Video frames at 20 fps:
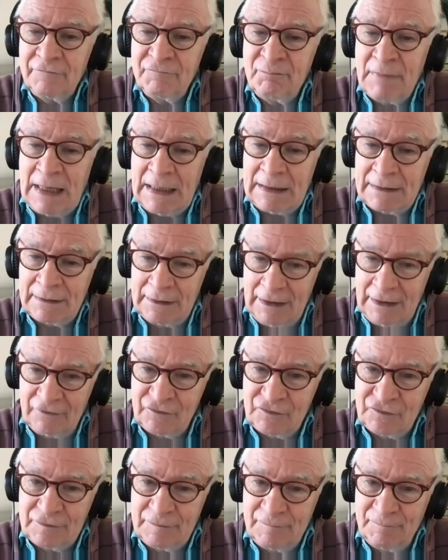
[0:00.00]
of
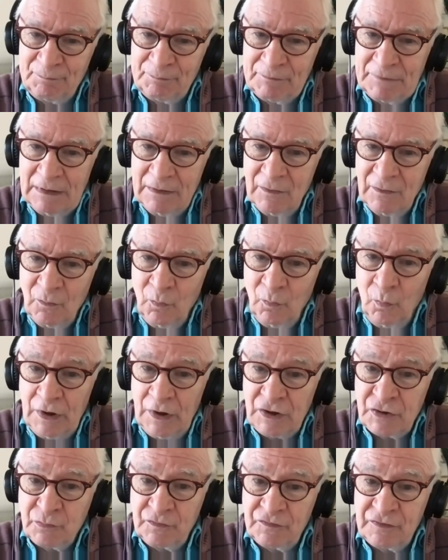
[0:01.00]
Madness,
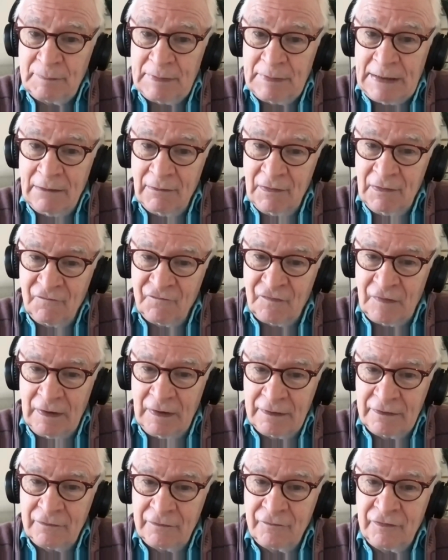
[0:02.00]
which was about her
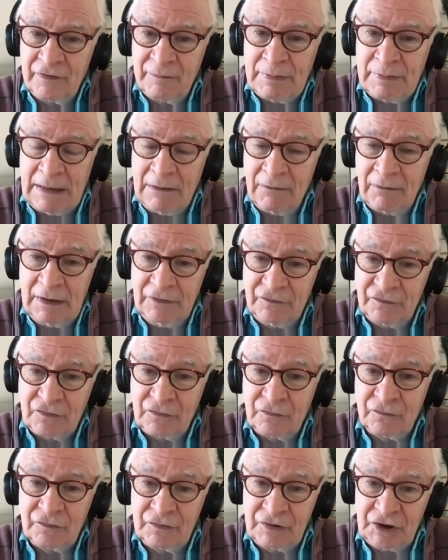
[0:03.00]
father and about his
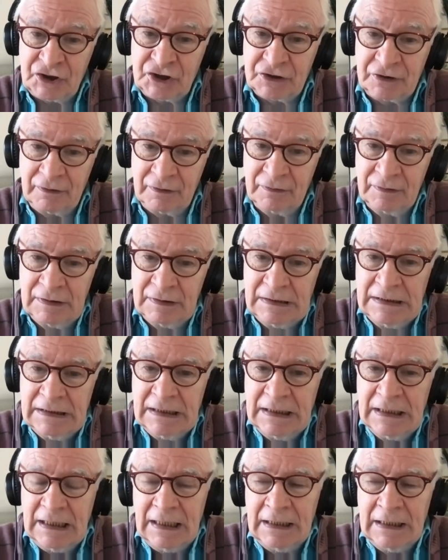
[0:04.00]
condition.
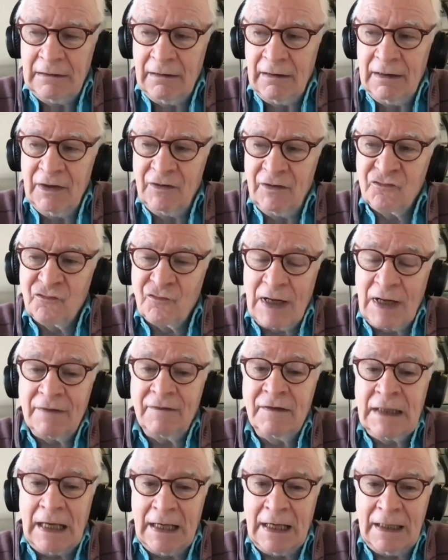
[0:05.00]
And I had
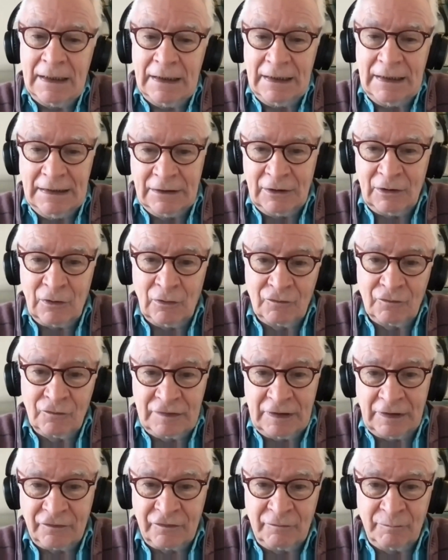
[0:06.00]
read that in the
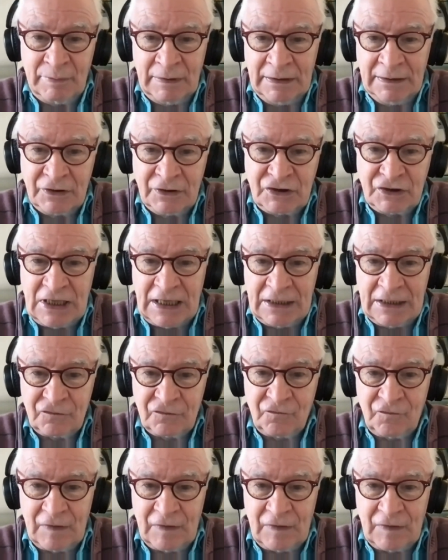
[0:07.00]
context of being a jazz